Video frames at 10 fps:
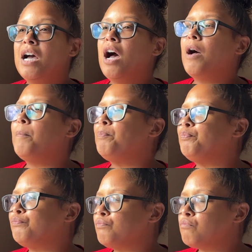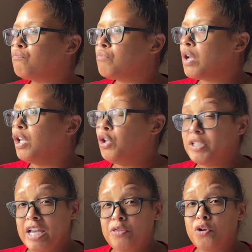It
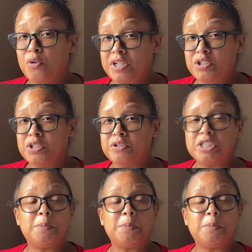looks like the